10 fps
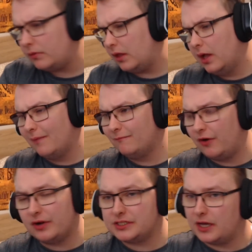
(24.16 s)
I'm
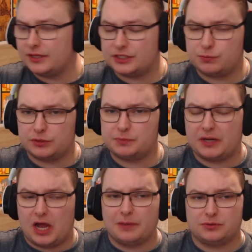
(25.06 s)
very excited. This one's been
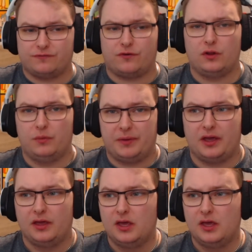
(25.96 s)
hyped up for a little bit.